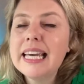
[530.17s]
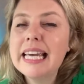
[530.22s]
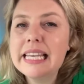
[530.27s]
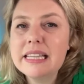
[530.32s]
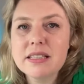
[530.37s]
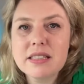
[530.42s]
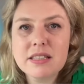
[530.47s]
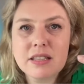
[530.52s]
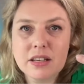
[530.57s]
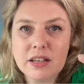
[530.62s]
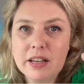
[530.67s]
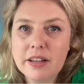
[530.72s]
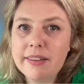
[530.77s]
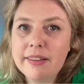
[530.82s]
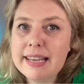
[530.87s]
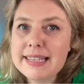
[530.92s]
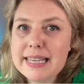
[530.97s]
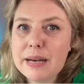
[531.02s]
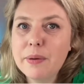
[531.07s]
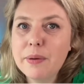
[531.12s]

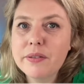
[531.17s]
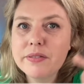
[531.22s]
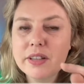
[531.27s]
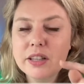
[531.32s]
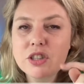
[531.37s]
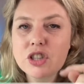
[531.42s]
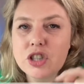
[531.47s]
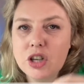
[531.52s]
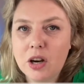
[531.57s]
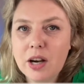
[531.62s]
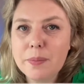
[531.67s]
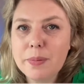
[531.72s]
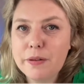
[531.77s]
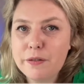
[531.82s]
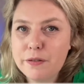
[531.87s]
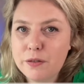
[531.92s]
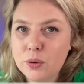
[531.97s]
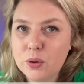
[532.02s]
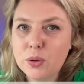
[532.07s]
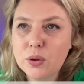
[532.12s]
And that's how I've done chai
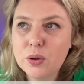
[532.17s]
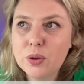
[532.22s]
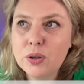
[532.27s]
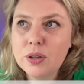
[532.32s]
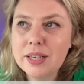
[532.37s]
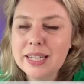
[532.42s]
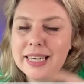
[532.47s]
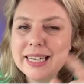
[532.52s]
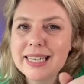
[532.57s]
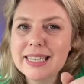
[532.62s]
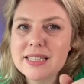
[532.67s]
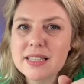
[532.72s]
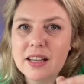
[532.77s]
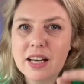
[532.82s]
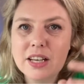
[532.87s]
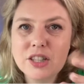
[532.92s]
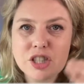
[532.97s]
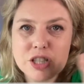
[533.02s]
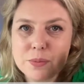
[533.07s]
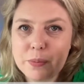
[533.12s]
before, is
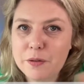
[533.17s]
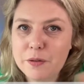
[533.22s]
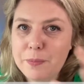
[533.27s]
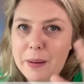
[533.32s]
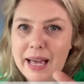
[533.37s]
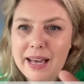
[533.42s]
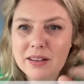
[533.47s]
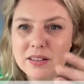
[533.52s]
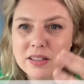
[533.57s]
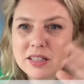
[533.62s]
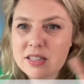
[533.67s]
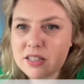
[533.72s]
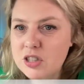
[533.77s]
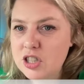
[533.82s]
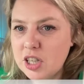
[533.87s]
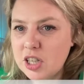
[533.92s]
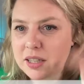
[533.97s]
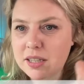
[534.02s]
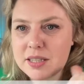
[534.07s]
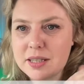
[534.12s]
like just with powders
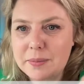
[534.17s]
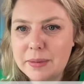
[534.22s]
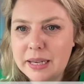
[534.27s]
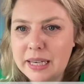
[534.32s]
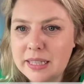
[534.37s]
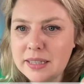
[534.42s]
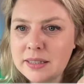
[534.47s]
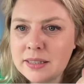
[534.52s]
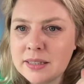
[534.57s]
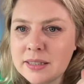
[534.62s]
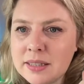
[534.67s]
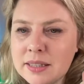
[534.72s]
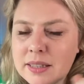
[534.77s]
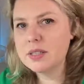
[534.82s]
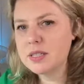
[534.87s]
and chucked them in.